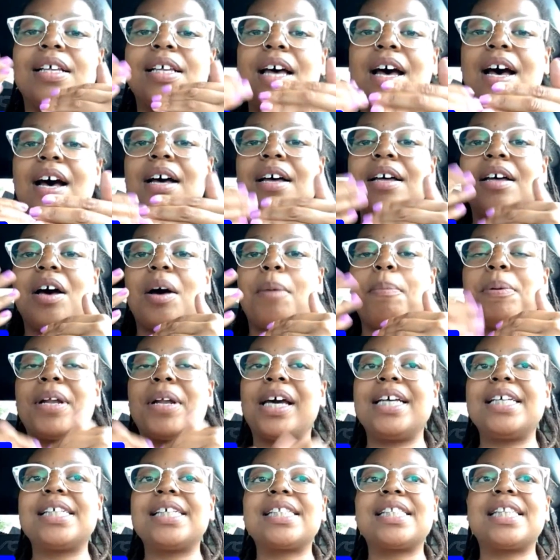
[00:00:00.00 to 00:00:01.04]
a
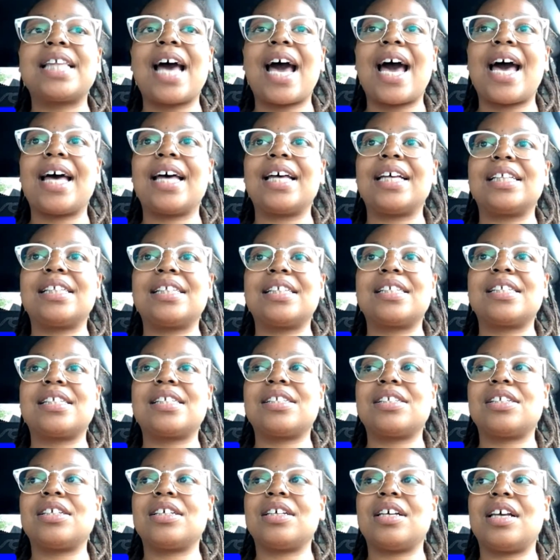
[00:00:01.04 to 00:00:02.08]
place that
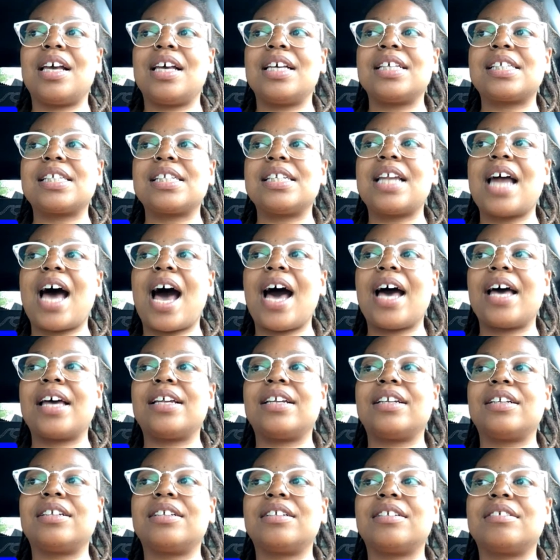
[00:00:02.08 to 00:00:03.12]
it's
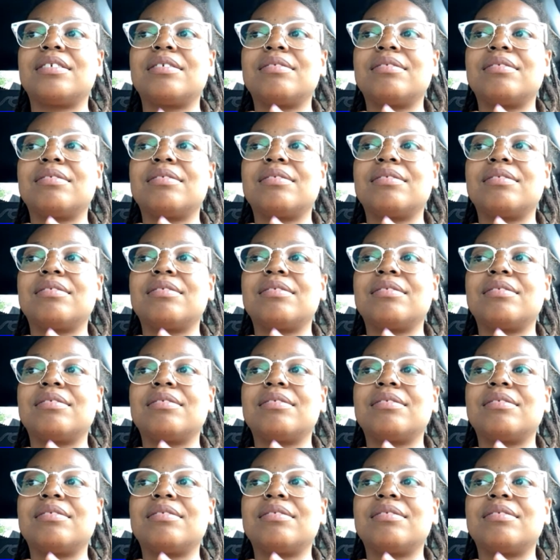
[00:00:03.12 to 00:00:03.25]
not,